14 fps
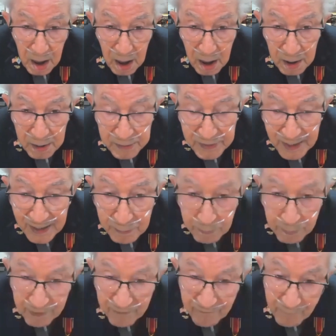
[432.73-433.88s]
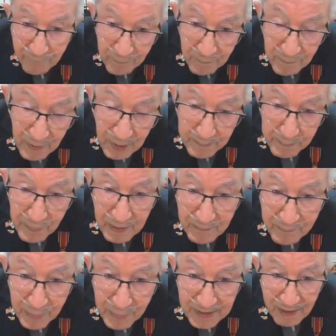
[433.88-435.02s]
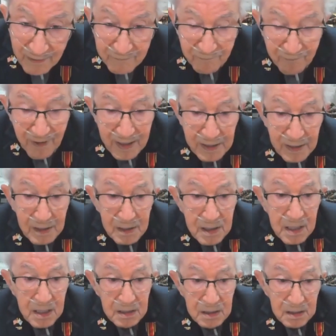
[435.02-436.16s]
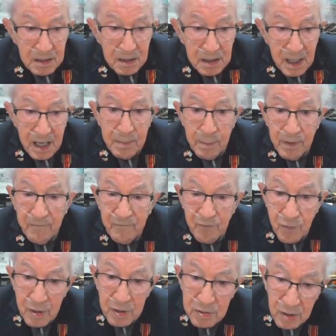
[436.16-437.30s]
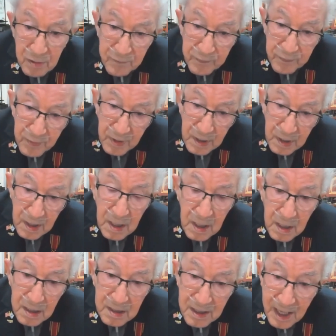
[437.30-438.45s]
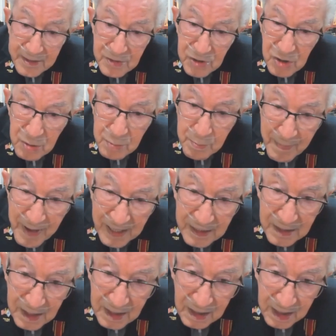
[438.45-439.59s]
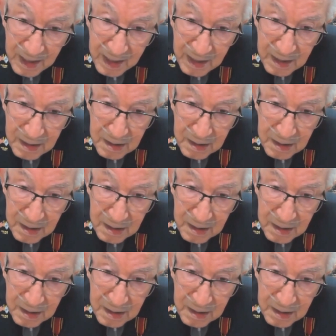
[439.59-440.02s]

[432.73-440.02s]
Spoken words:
And then when I finally came in front of Dr. Mengele,